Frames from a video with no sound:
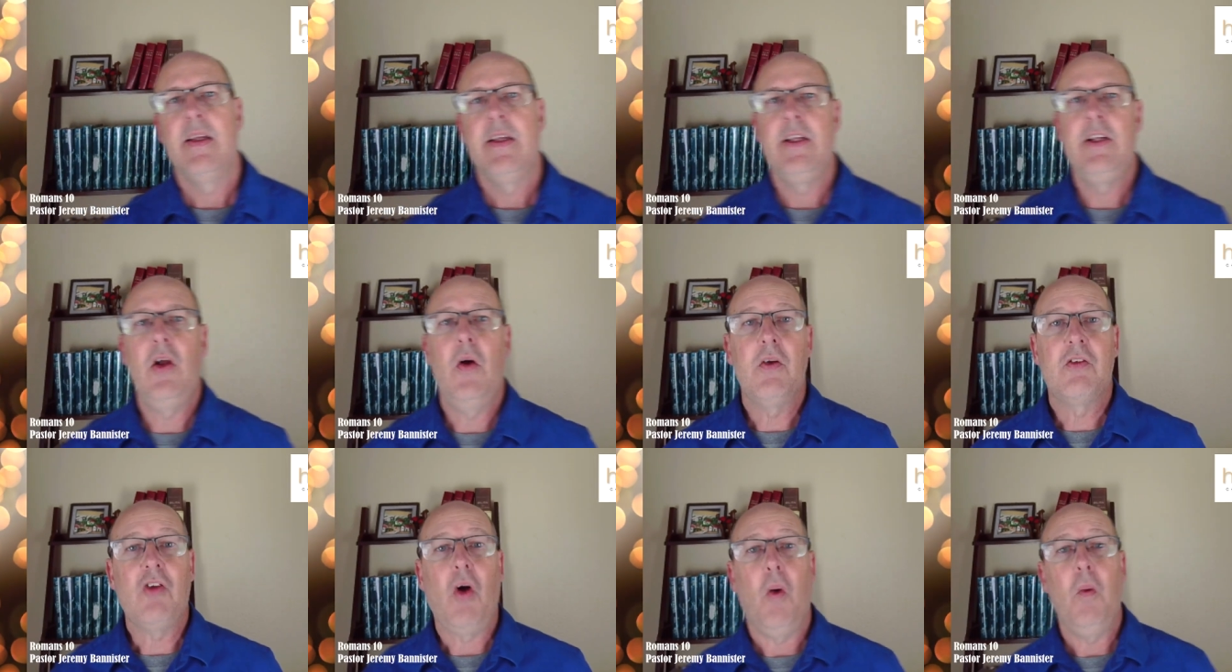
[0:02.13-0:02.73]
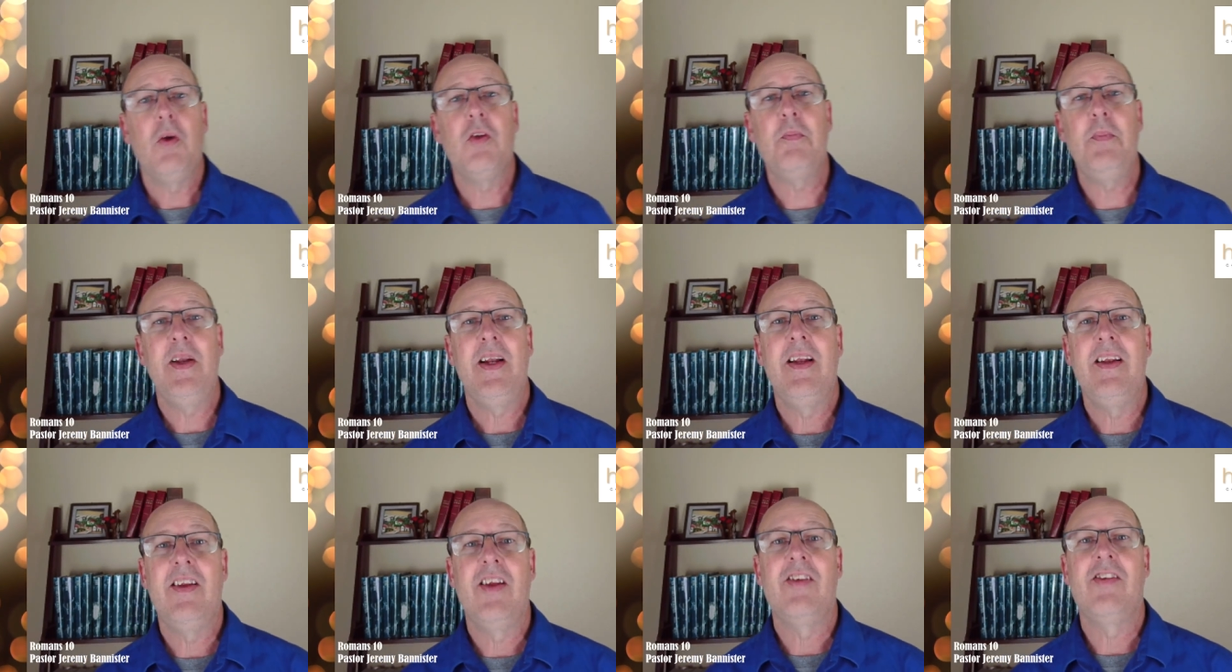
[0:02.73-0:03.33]
You know, it's always
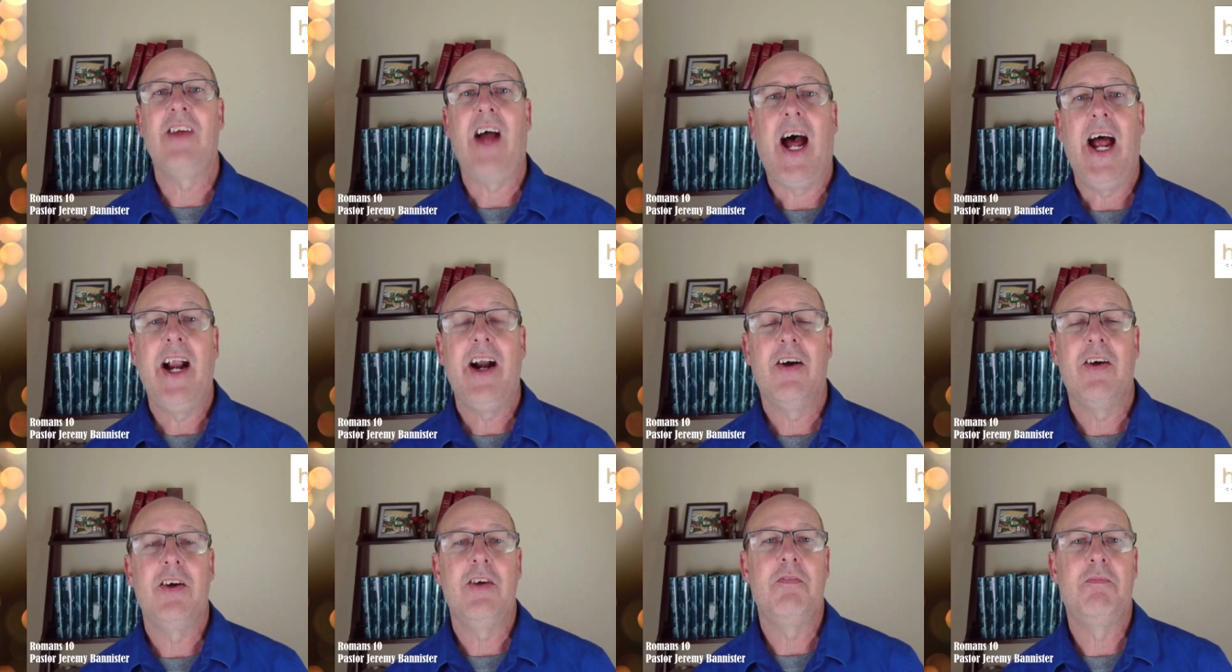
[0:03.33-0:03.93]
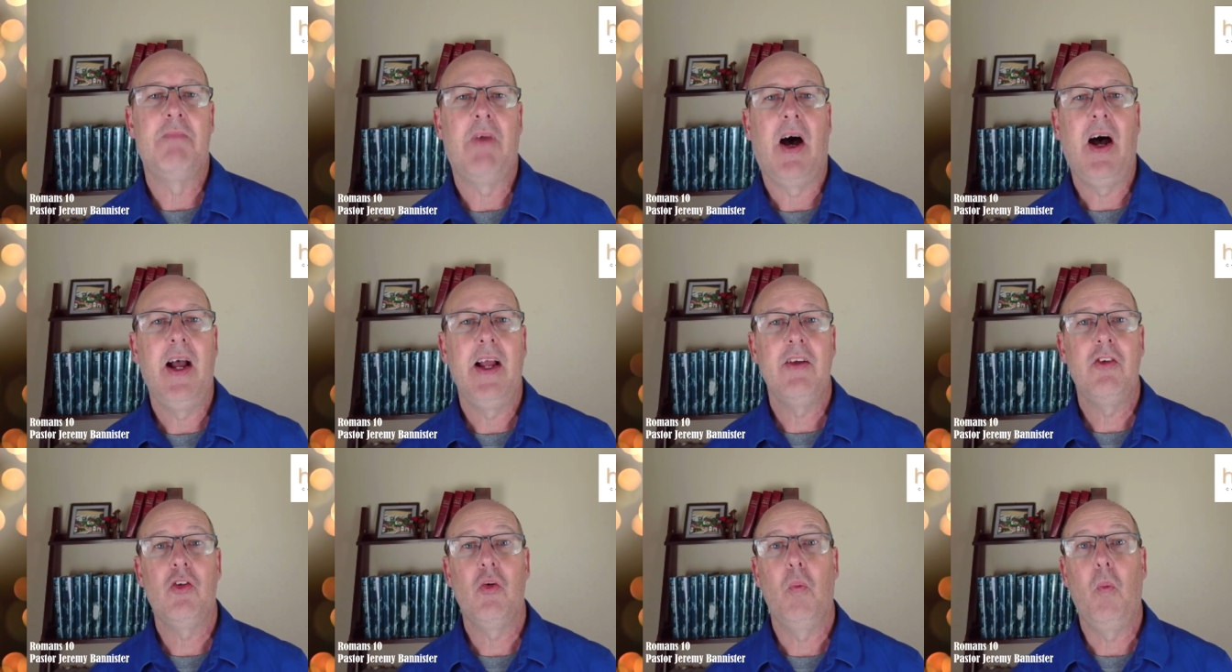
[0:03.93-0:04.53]
been a desire of
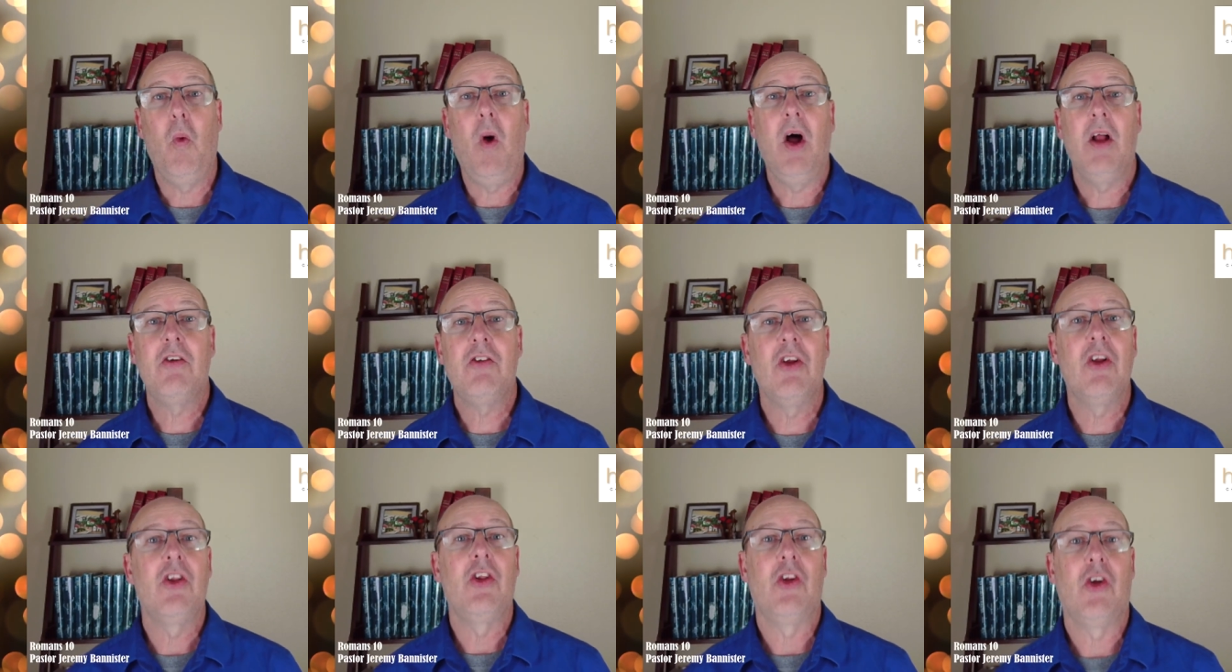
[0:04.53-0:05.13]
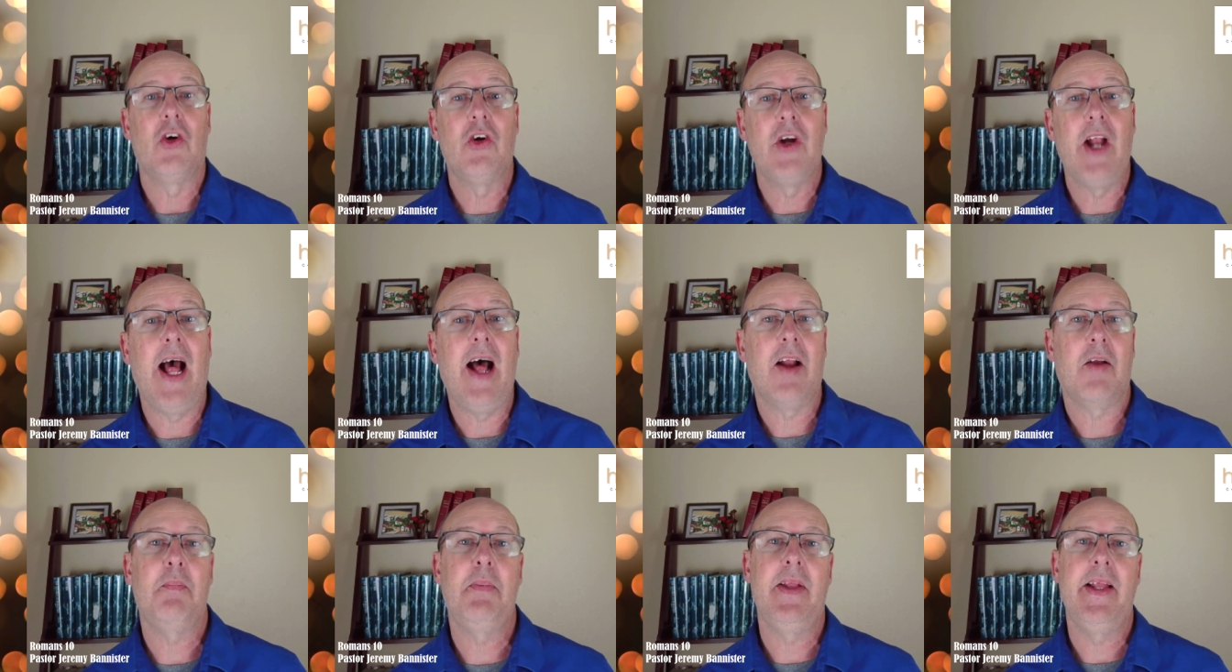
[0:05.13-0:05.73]
mine to want to learn
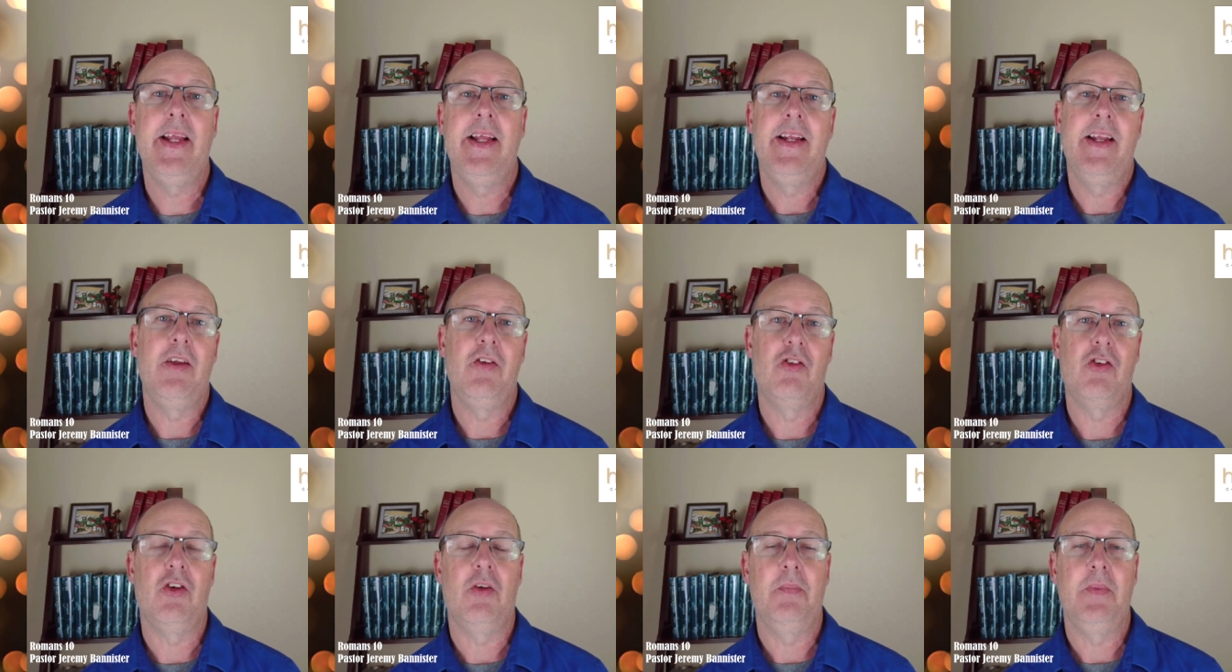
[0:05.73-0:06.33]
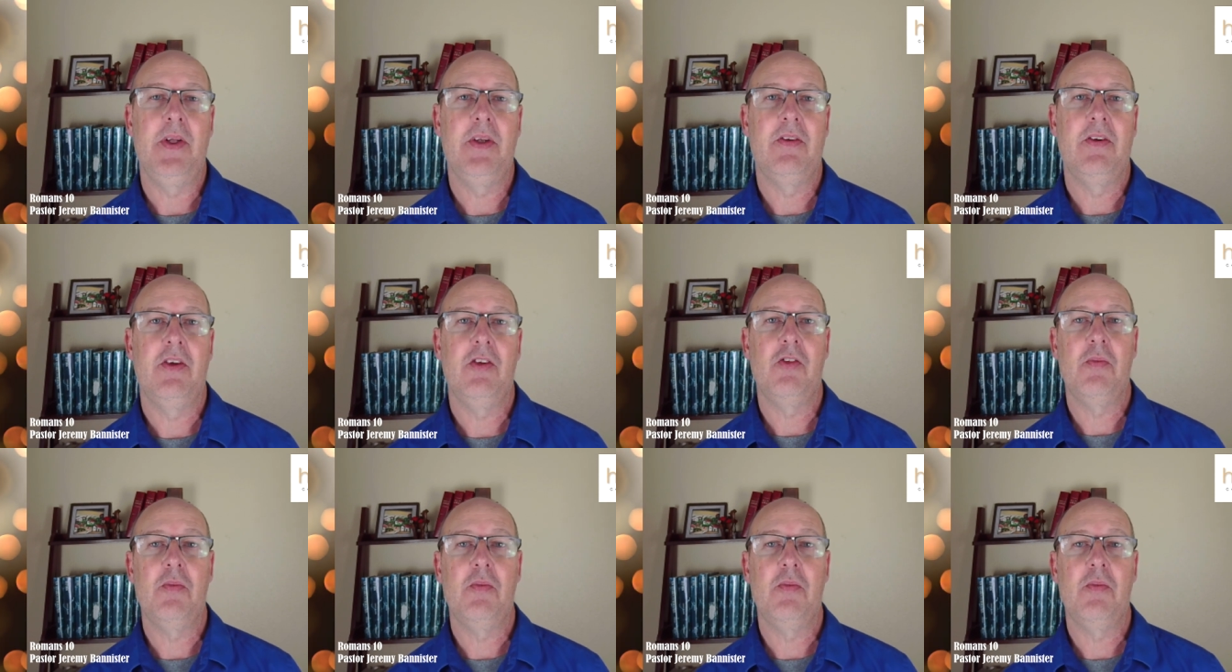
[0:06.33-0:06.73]
how to play an instrument.